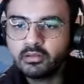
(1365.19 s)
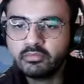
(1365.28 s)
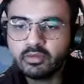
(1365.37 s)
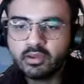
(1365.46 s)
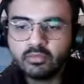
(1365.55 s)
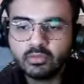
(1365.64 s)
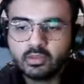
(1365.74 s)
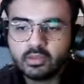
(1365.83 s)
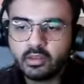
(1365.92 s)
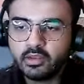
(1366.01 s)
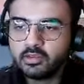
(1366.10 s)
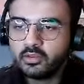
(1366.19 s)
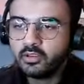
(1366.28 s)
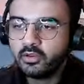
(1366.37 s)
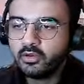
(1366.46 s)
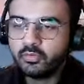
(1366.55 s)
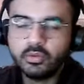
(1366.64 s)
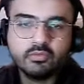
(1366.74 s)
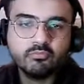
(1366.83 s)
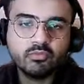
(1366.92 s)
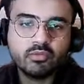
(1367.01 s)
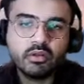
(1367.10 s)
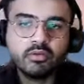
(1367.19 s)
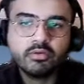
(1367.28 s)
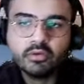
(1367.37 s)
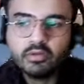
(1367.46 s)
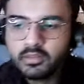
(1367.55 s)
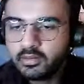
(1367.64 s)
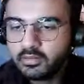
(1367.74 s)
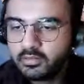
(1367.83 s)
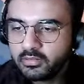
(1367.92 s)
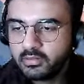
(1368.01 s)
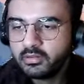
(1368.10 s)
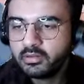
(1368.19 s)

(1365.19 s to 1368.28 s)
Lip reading: try to hit 2400 in